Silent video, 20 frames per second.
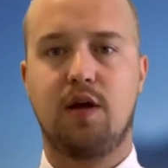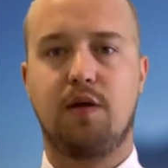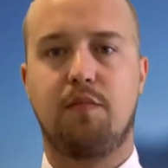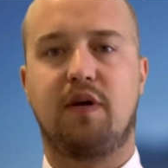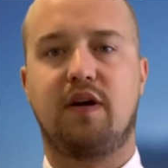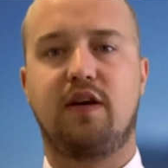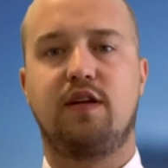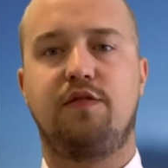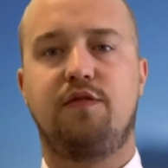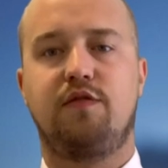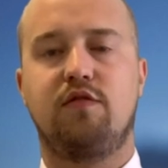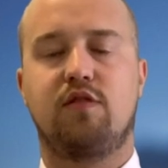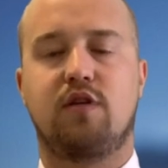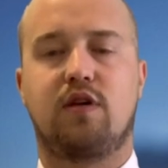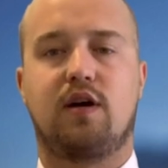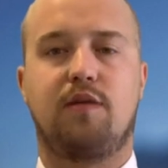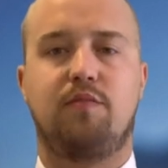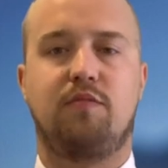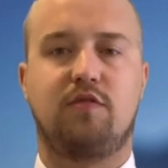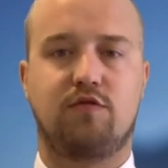But if you are
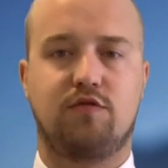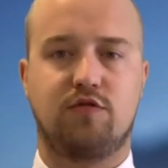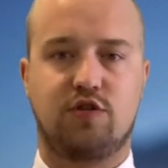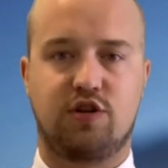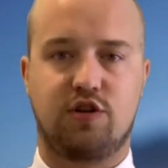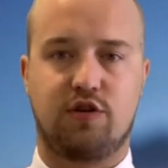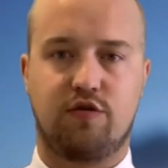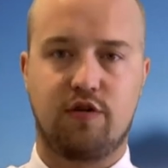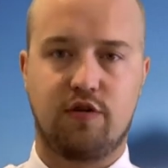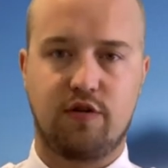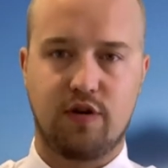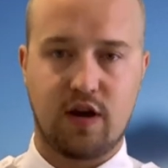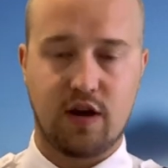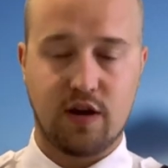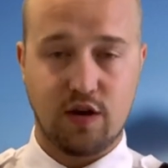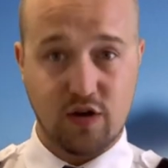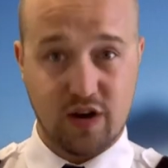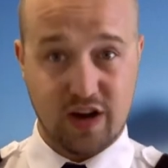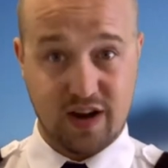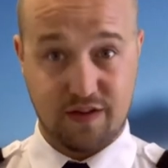coming to Girona,
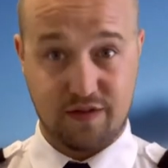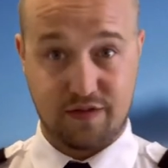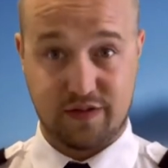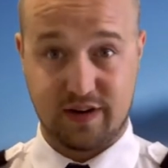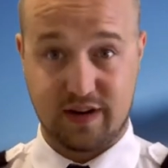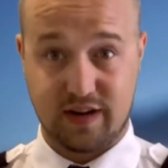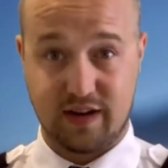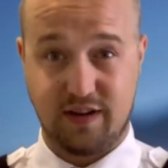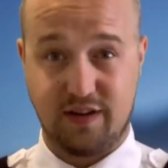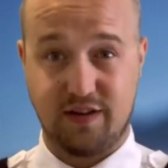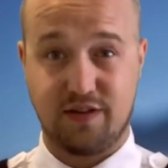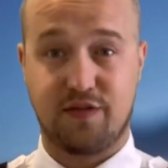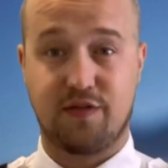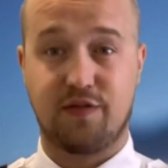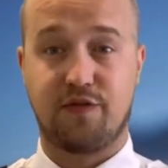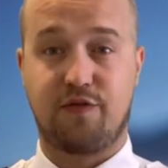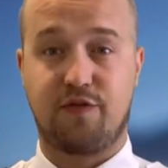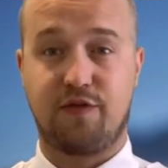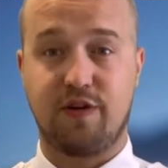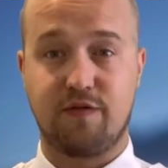you have an ATIS
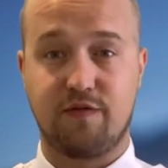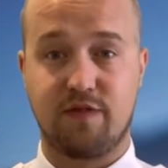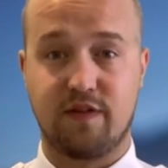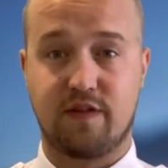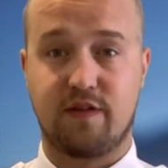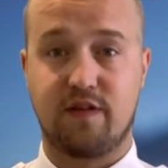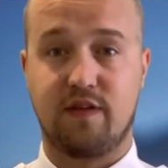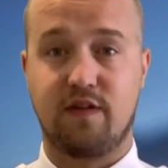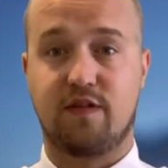frequency.